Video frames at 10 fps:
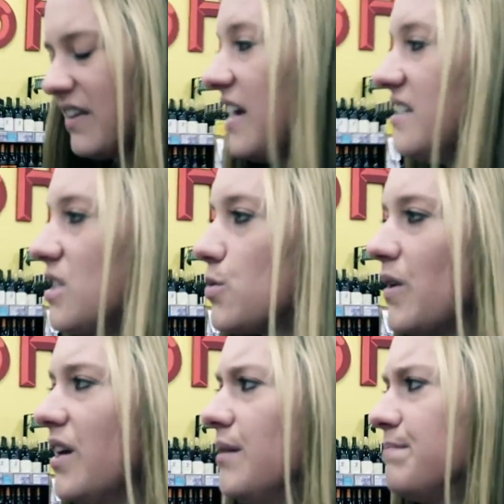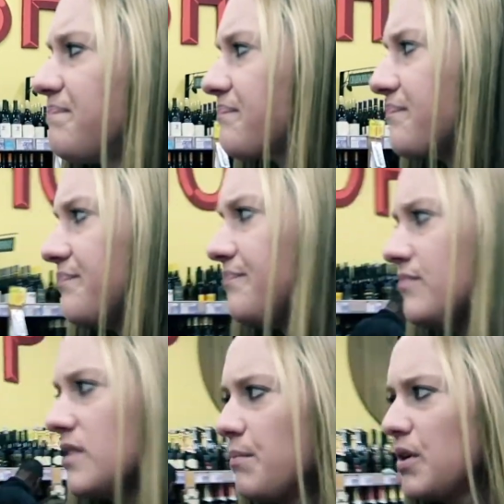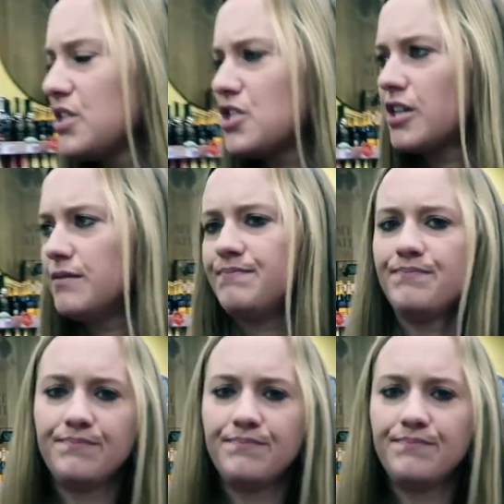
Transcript: Cases went up. I'm pretty sure.